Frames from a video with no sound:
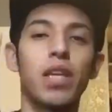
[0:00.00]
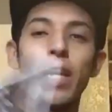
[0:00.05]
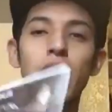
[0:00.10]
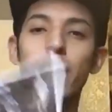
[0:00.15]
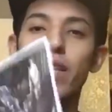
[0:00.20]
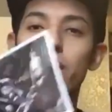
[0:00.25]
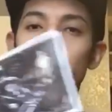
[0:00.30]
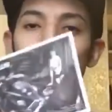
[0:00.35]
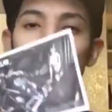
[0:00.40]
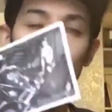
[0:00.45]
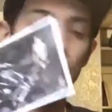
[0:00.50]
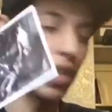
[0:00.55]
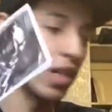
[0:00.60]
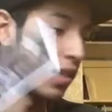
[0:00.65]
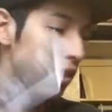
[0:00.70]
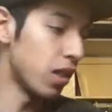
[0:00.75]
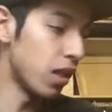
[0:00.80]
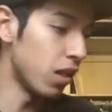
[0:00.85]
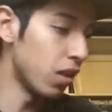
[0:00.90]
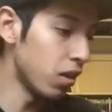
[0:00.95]
yeah, this is what they
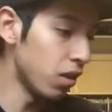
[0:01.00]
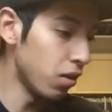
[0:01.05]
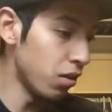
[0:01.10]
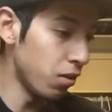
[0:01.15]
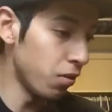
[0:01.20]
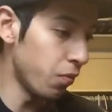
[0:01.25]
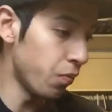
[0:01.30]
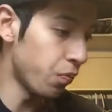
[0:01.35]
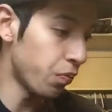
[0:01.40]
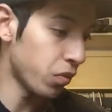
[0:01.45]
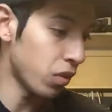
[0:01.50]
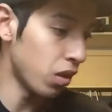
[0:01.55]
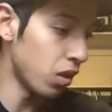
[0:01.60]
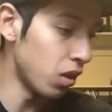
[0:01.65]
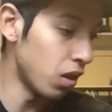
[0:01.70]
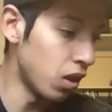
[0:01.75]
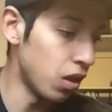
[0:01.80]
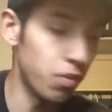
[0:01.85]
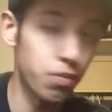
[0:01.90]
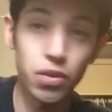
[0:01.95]
send you.
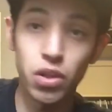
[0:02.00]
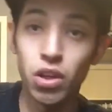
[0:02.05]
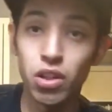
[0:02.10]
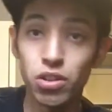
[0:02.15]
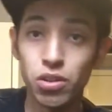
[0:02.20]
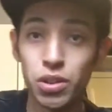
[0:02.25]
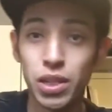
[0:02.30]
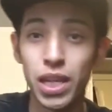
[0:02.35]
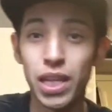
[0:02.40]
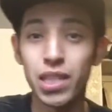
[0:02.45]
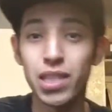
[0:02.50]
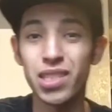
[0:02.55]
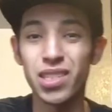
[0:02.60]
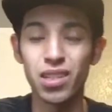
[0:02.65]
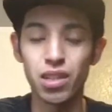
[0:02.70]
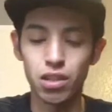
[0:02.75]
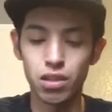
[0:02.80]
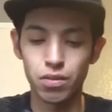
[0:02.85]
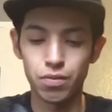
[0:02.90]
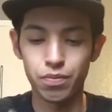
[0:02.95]
Um, you also get
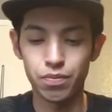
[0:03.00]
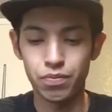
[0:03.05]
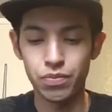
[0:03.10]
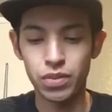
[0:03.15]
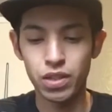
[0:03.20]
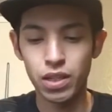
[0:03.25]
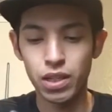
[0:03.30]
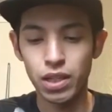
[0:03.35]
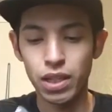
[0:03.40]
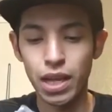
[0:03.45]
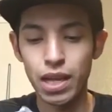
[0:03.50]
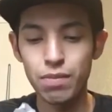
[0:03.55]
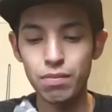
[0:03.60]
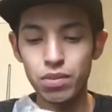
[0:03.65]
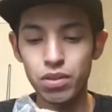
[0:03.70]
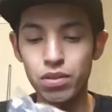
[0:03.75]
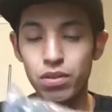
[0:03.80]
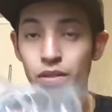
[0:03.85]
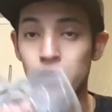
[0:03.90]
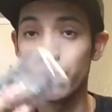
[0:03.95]
some
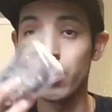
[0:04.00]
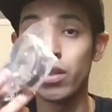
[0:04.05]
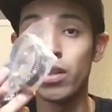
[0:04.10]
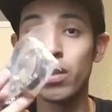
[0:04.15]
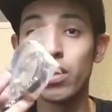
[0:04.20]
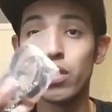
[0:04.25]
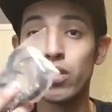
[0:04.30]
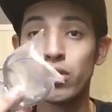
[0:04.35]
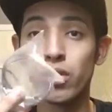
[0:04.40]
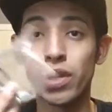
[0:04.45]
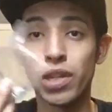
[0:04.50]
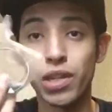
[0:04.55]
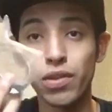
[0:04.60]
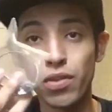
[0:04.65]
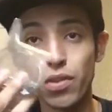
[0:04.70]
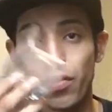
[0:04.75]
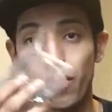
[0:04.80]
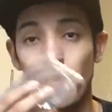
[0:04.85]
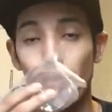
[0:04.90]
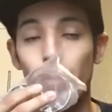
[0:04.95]
clamps. They give
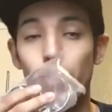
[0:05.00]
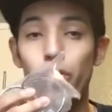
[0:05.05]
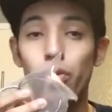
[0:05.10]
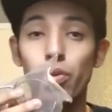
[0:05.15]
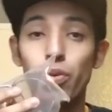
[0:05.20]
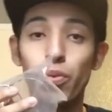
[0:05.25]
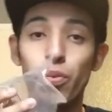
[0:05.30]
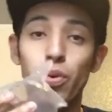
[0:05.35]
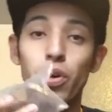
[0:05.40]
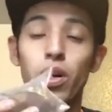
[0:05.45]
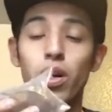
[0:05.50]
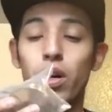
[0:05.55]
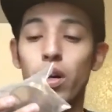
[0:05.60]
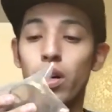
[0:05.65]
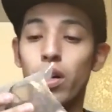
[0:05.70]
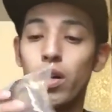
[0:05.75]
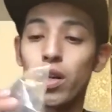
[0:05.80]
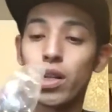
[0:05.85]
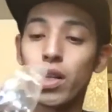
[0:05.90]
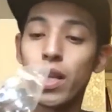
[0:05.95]
you four new
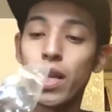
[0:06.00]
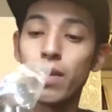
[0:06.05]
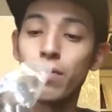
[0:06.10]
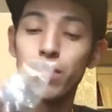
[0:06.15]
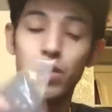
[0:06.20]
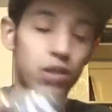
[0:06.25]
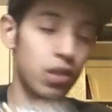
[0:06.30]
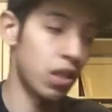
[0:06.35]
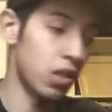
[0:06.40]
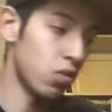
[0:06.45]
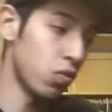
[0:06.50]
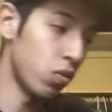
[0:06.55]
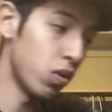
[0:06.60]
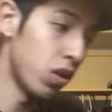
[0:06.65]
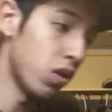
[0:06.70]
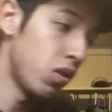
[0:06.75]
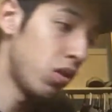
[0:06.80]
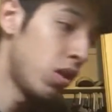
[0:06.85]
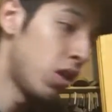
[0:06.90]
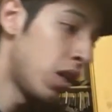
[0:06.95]
uh, clamps as
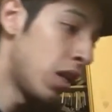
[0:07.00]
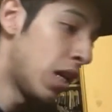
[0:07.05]
well,